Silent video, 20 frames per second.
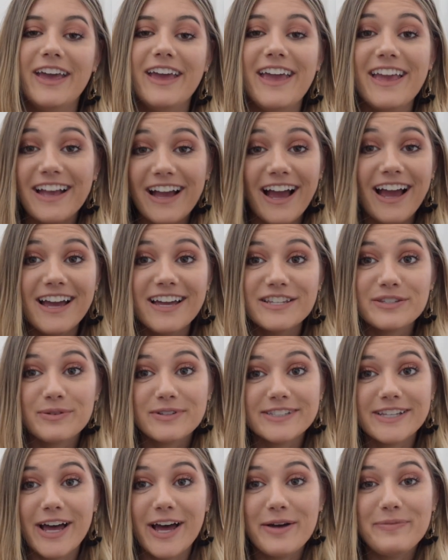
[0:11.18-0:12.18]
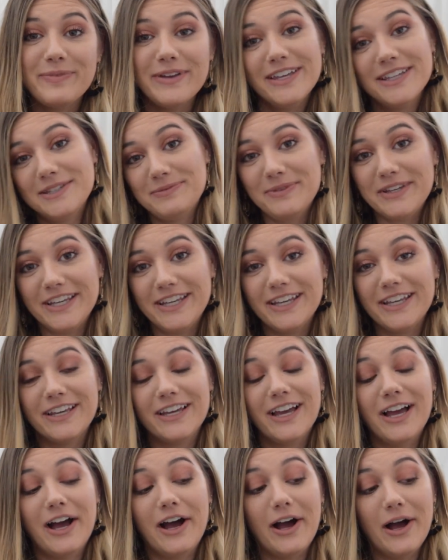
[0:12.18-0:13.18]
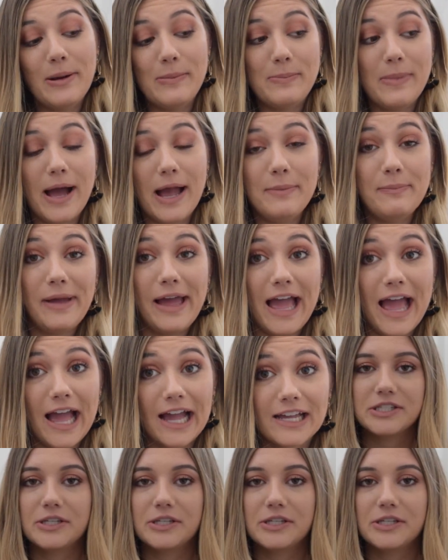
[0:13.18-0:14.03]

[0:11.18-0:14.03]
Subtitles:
Hey guys, what's up? It's me. I'm back.